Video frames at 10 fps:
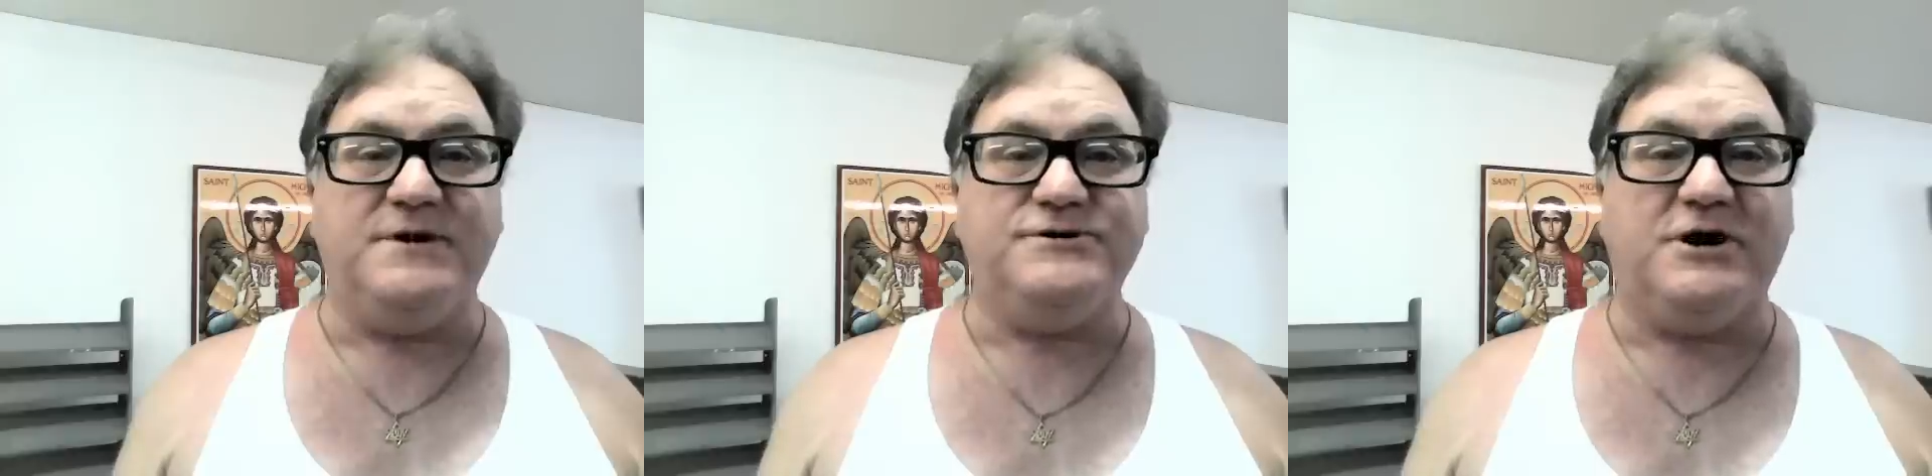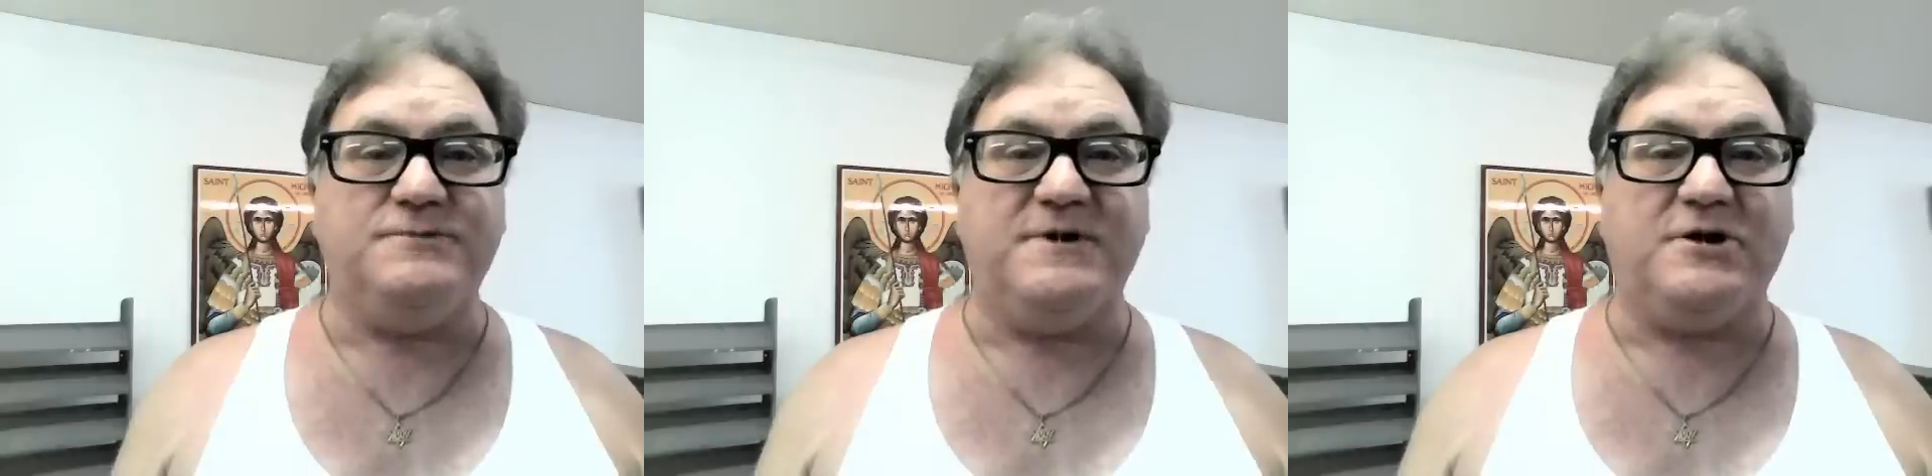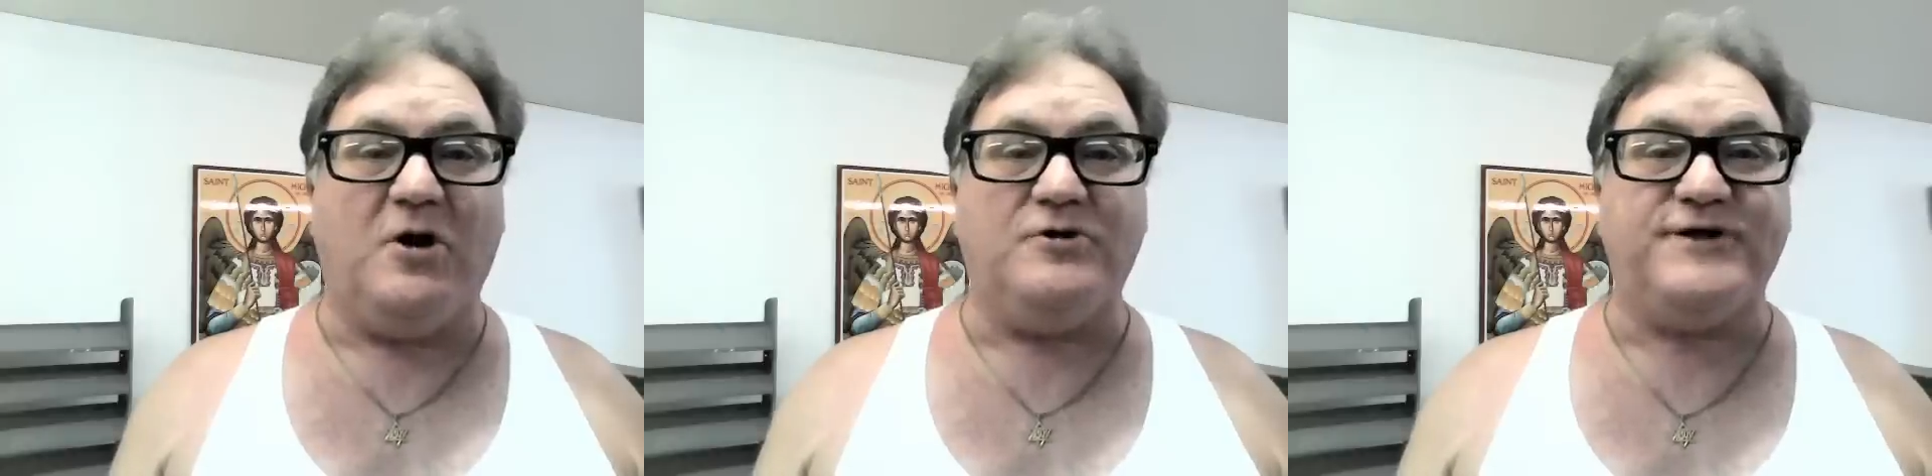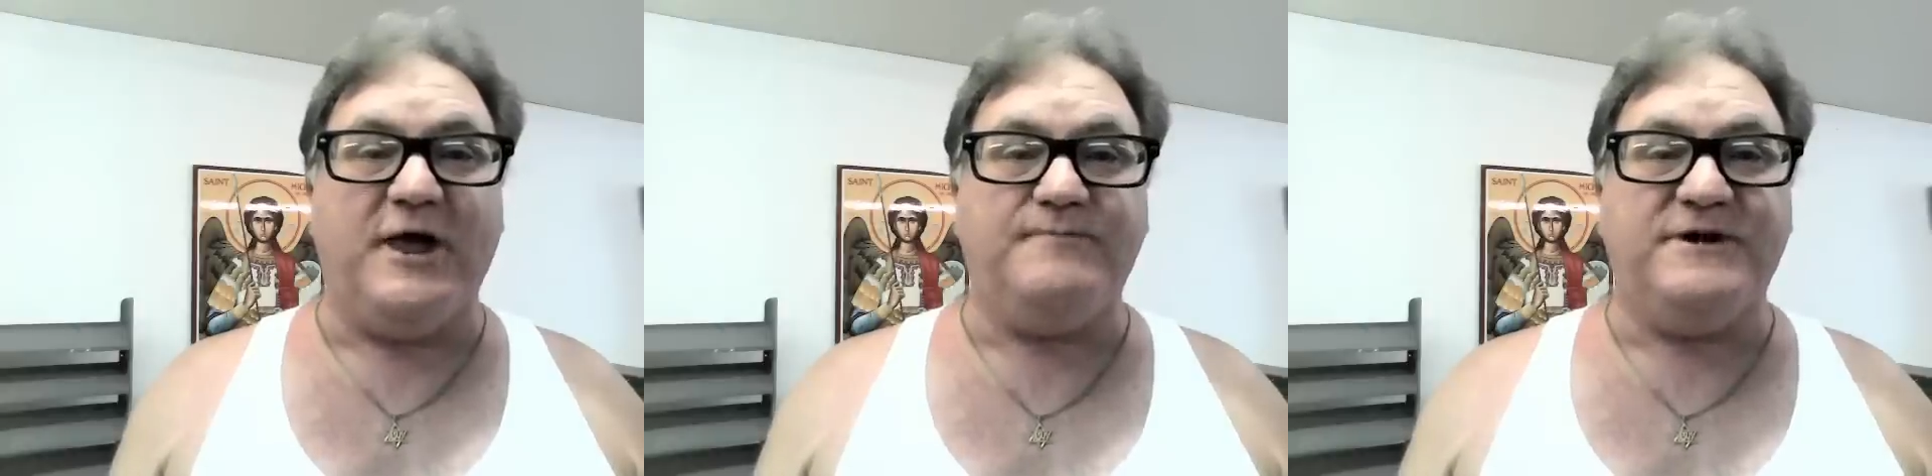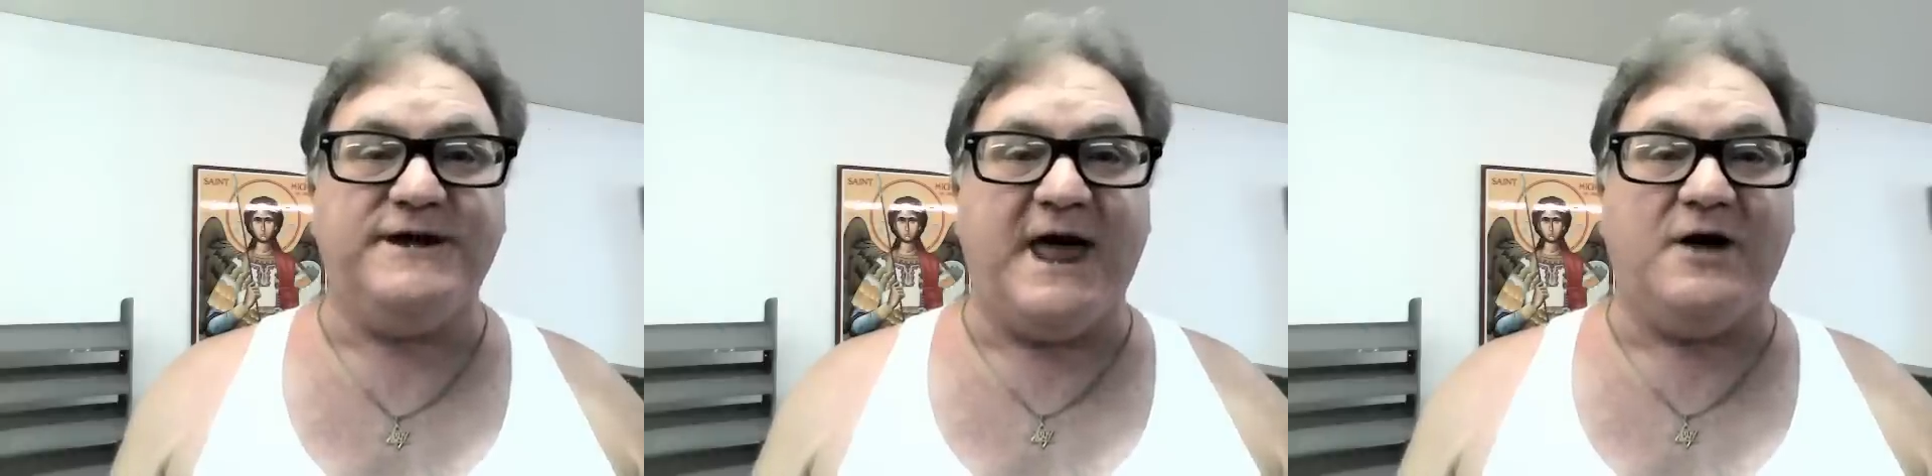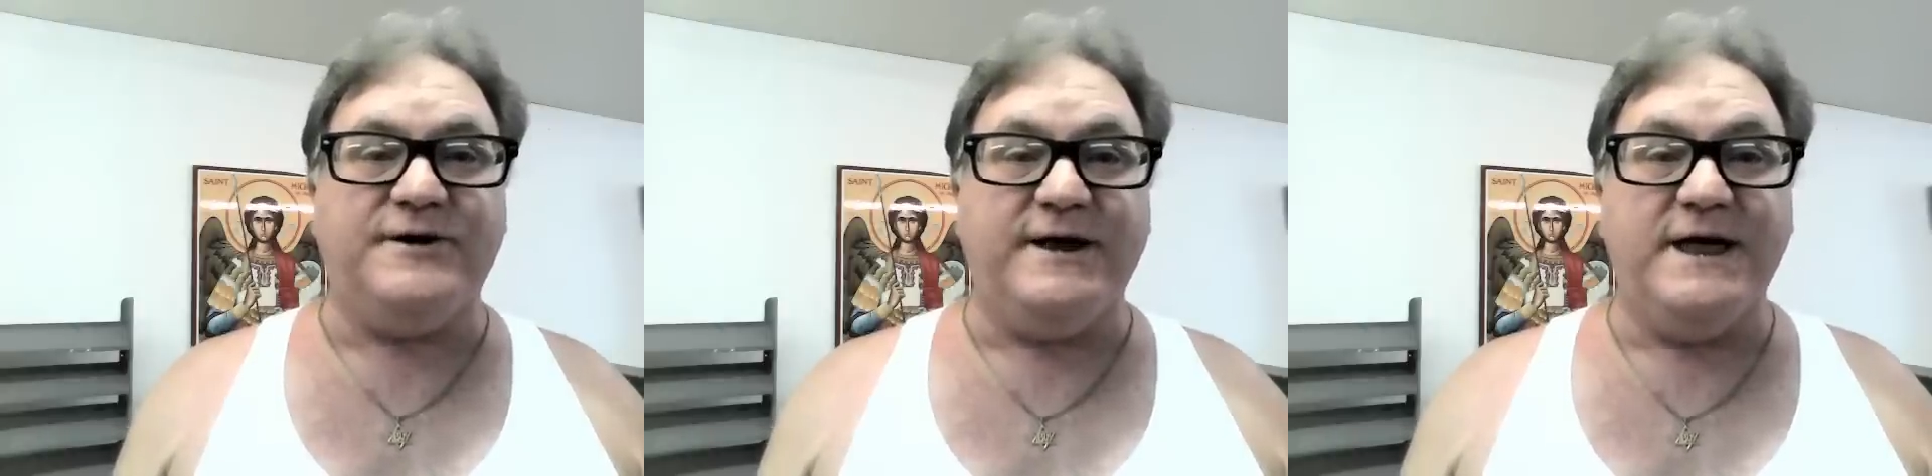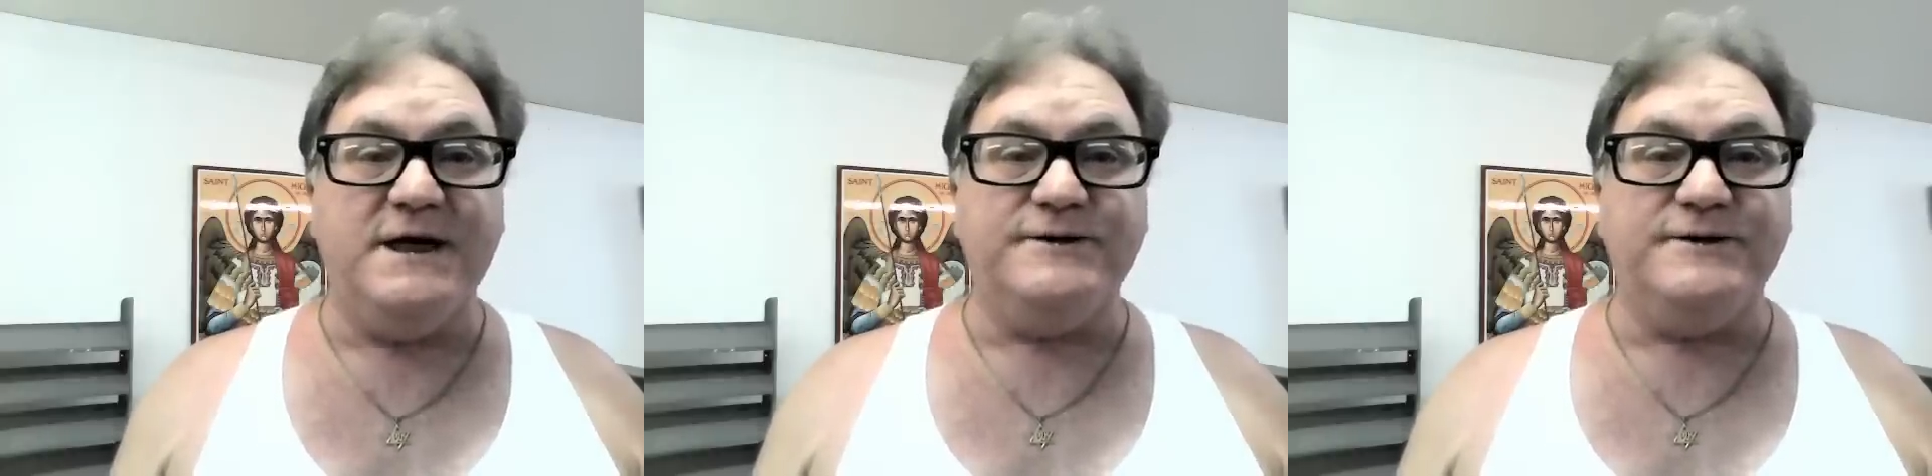of the judgment calls happening now that